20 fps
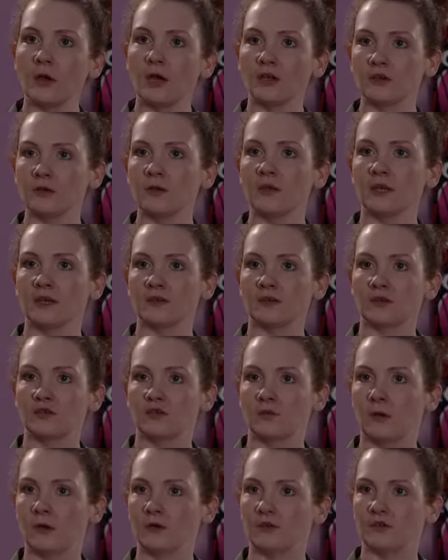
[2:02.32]
are doing this because
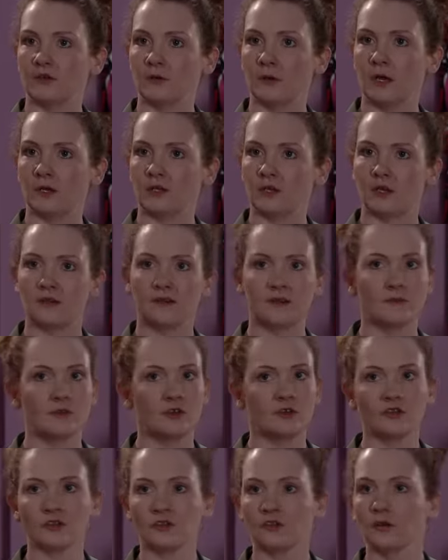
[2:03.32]
you want to, aren't you? Because if
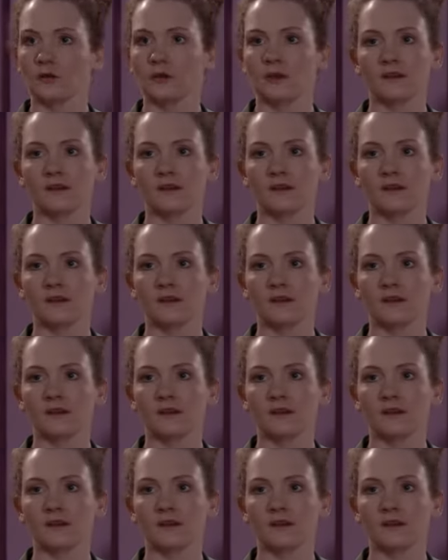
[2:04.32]
you're just doing it